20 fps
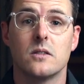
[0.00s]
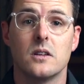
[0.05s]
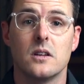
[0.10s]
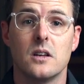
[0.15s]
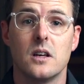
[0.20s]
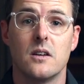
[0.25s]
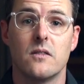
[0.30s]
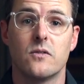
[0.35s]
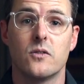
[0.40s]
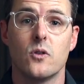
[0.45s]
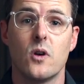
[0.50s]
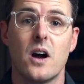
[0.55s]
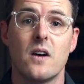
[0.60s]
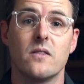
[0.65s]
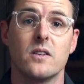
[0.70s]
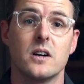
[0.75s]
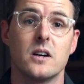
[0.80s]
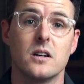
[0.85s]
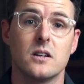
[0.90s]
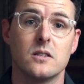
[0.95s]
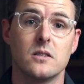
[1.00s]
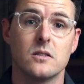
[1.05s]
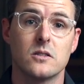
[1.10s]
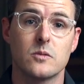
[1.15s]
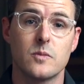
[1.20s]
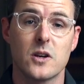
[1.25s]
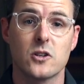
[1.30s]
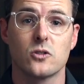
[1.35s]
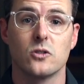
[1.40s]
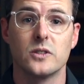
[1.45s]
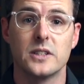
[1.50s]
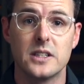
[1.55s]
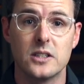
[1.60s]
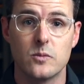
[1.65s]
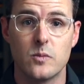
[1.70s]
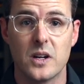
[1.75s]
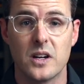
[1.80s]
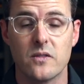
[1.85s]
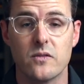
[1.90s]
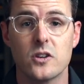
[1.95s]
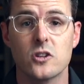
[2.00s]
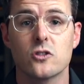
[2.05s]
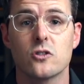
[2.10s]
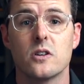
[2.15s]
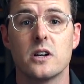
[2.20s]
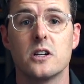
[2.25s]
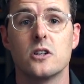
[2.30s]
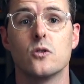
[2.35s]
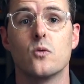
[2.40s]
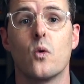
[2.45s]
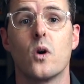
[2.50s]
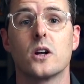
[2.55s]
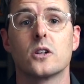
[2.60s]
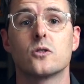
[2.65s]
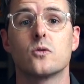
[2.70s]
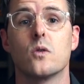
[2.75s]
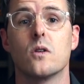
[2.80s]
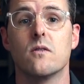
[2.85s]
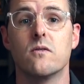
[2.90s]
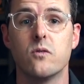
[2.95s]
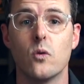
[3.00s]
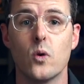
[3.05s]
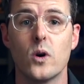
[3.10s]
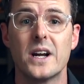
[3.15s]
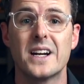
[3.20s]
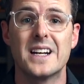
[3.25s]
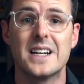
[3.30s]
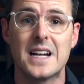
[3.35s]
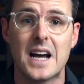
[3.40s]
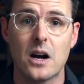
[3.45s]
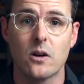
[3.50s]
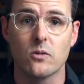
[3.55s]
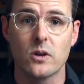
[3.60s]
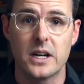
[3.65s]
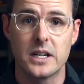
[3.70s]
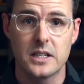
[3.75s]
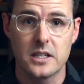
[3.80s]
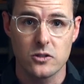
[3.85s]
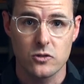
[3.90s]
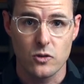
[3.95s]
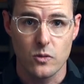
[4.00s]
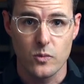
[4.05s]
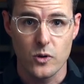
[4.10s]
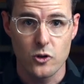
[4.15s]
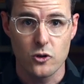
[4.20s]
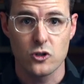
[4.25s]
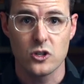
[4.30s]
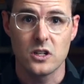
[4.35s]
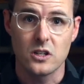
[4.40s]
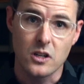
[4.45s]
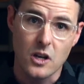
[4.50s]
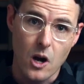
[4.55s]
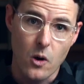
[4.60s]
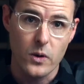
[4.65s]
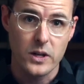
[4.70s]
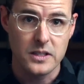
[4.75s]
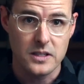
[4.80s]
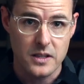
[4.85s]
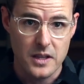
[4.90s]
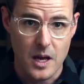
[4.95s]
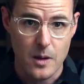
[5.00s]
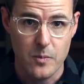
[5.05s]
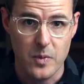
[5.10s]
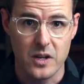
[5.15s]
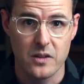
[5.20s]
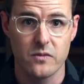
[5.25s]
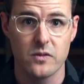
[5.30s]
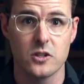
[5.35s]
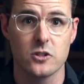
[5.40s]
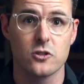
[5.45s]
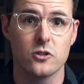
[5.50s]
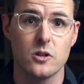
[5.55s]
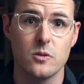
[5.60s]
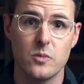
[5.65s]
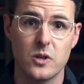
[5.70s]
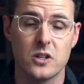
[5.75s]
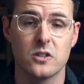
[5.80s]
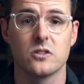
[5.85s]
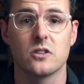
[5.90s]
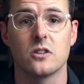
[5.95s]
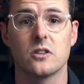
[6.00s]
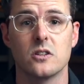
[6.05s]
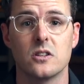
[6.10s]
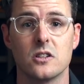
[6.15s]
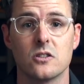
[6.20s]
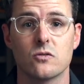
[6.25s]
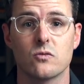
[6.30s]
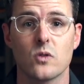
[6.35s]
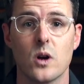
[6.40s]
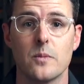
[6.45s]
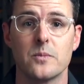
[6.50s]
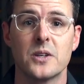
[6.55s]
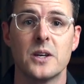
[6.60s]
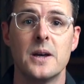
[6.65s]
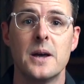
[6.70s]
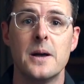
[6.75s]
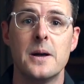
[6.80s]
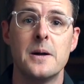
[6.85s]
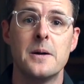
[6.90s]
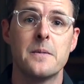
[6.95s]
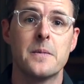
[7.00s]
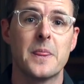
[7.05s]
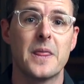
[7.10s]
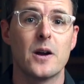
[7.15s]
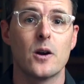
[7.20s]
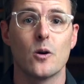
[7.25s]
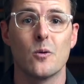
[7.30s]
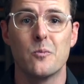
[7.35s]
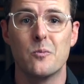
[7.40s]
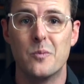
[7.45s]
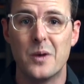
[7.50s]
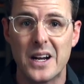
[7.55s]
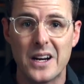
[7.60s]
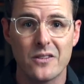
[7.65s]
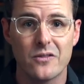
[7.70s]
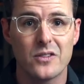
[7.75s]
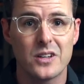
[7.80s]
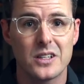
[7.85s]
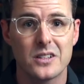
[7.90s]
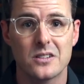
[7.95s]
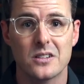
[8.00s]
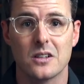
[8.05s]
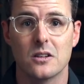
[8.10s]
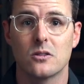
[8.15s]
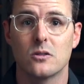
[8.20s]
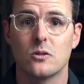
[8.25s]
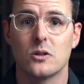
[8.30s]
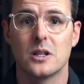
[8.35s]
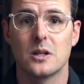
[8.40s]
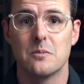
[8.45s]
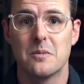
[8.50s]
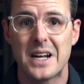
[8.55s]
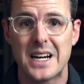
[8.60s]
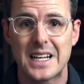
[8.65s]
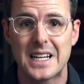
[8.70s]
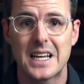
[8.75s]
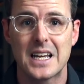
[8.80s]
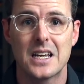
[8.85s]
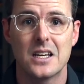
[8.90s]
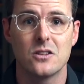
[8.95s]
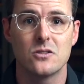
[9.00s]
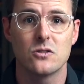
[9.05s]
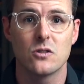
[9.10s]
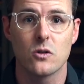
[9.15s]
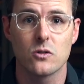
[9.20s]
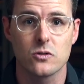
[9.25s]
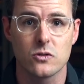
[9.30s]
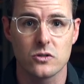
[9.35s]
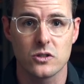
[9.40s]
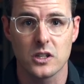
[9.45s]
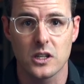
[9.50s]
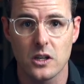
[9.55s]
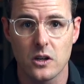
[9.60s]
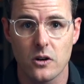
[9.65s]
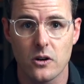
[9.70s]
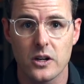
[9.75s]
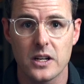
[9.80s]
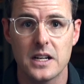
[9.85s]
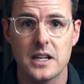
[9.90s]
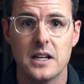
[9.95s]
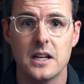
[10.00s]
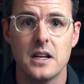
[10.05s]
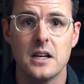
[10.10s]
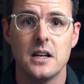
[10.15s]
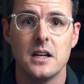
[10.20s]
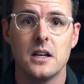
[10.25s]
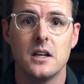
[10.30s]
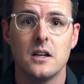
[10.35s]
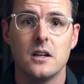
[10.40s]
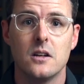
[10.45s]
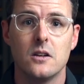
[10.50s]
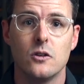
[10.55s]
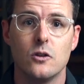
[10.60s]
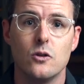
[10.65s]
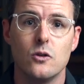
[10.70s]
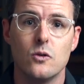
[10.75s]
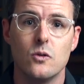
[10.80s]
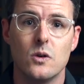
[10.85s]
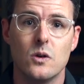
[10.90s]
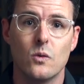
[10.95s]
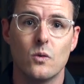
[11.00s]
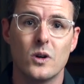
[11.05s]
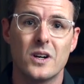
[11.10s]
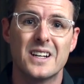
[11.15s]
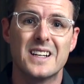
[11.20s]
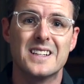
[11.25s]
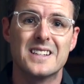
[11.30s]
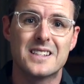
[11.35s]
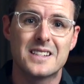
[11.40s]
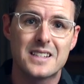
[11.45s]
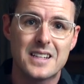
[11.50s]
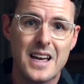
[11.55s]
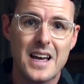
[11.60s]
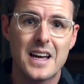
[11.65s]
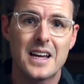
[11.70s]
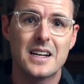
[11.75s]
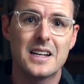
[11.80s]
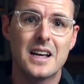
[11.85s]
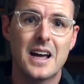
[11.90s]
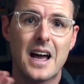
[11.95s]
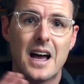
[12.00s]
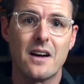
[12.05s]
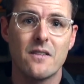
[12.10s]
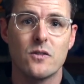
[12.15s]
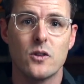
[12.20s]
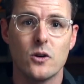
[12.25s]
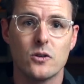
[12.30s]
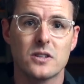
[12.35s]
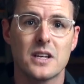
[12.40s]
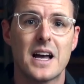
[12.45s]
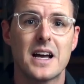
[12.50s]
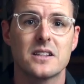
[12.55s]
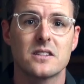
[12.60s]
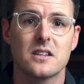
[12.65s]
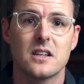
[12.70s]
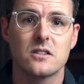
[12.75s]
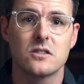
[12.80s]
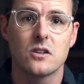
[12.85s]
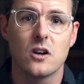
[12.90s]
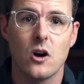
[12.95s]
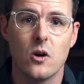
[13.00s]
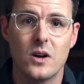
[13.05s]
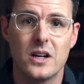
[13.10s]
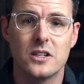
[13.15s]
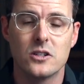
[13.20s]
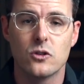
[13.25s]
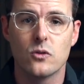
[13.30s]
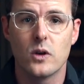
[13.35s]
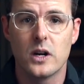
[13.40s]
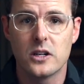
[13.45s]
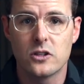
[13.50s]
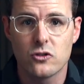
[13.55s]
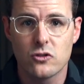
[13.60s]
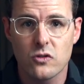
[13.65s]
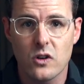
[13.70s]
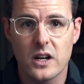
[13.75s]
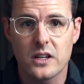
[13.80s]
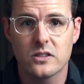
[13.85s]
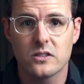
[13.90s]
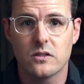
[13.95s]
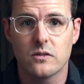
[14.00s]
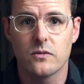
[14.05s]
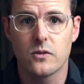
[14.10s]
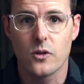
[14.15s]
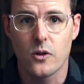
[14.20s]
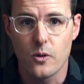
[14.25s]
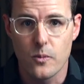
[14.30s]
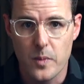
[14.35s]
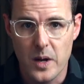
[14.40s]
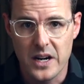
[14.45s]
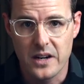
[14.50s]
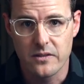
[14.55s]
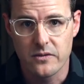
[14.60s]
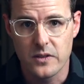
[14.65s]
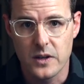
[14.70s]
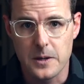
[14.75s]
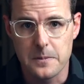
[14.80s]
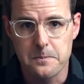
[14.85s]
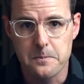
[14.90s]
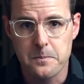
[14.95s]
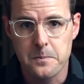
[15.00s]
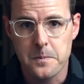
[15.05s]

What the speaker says: If you have a special needs beneficiary and you want to avoid an outright distribution going to that beneficiary because it could disrupt their benefits, including Medicaid, Social Security, you would instead have those assets go into a trust for their benefit.